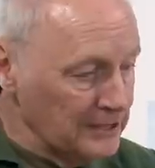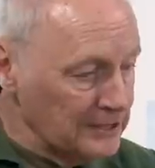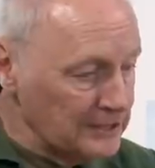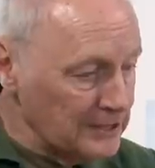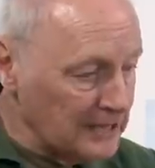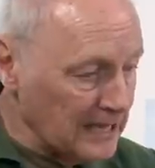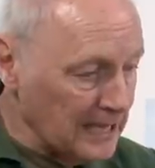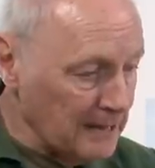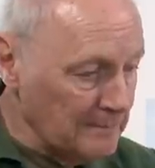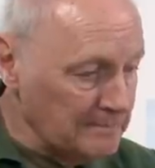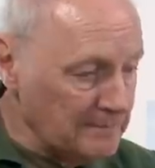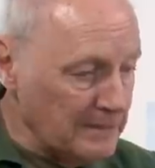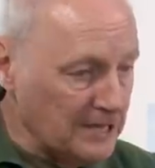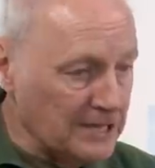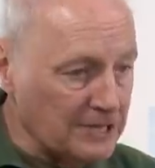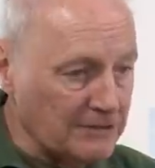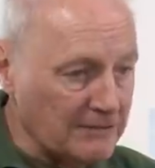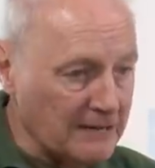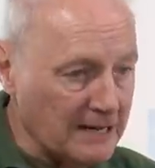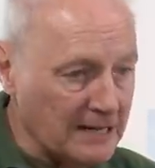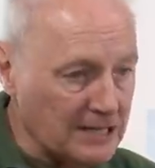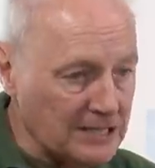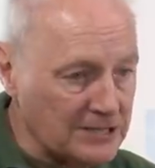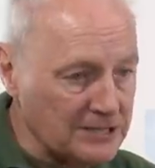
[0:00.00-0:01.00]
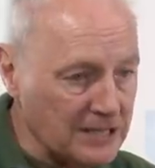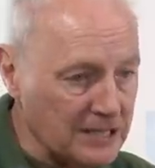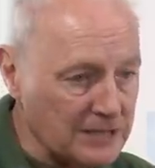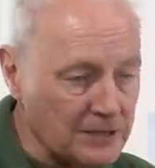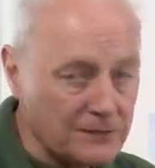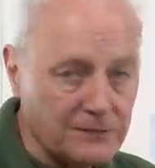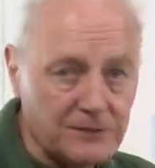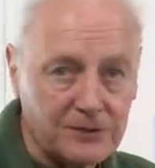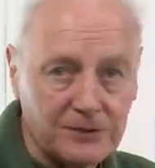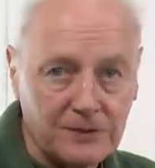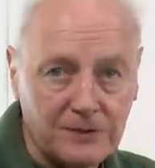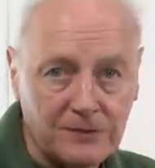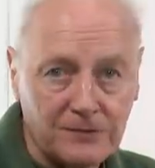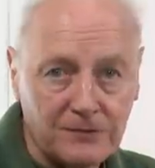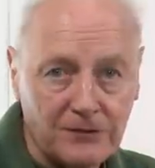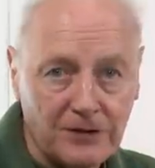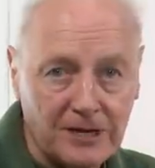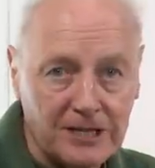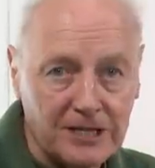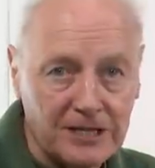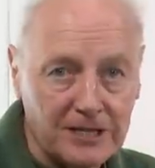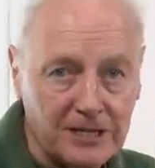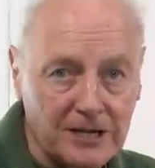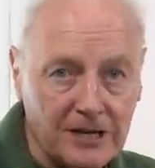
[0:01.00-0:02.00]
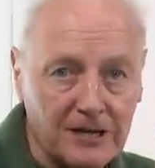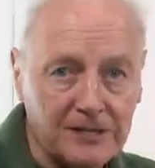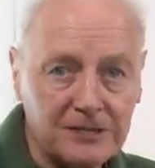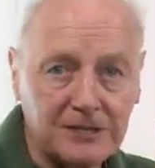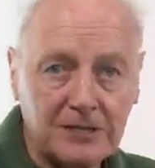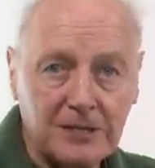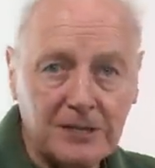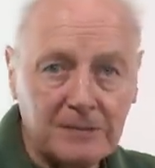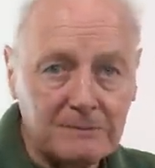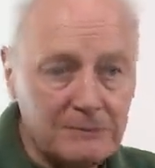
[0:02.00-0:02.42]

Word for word: to get better access for the freight yard,